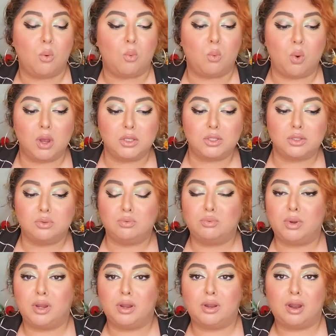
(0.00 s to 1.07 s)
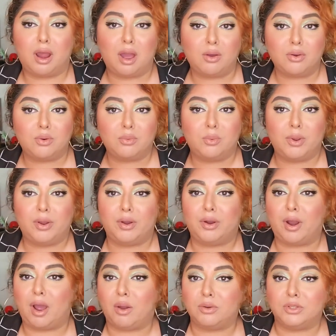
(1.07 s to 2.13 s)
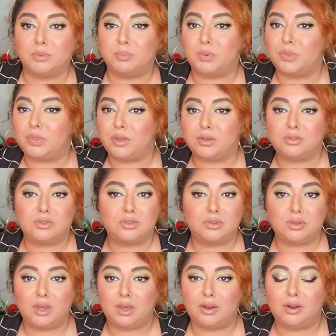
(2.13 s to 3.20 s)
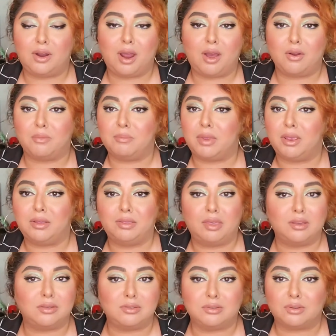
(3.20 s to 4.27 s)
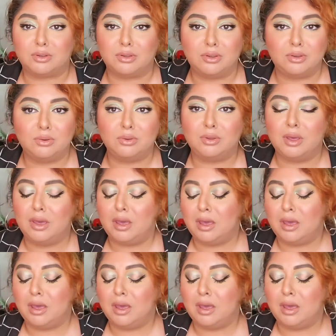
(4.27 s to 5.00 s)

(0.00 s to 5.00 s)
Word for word: what to wear, how to wear, how to put things together, how to make things look cute.